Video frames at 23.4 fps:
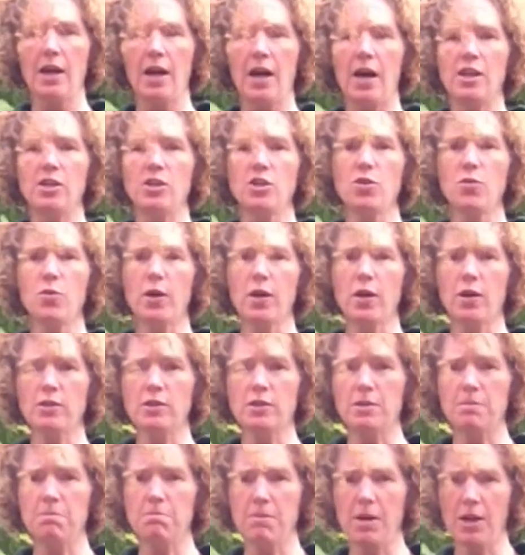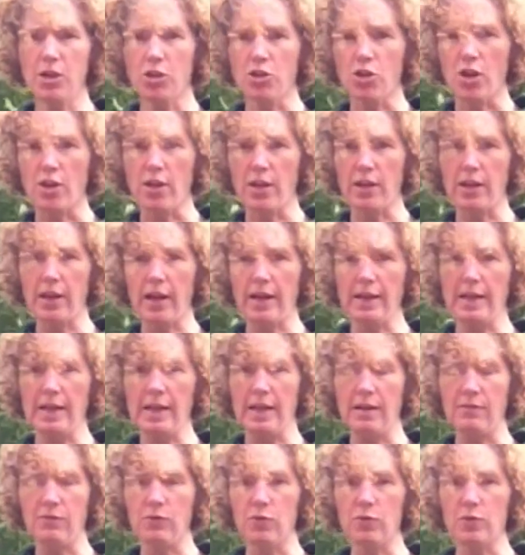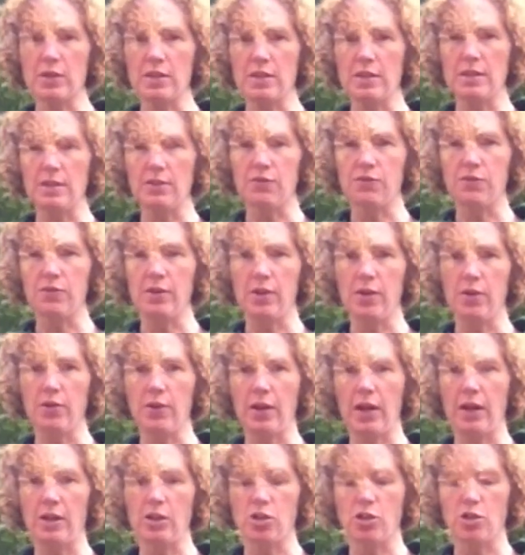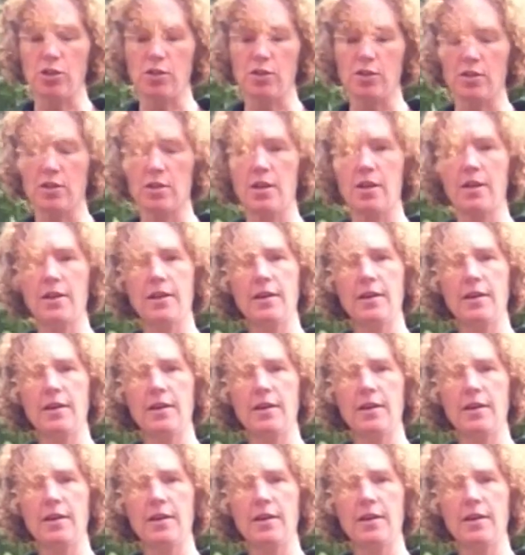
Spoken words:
and you are going to measure the light levels in different locations.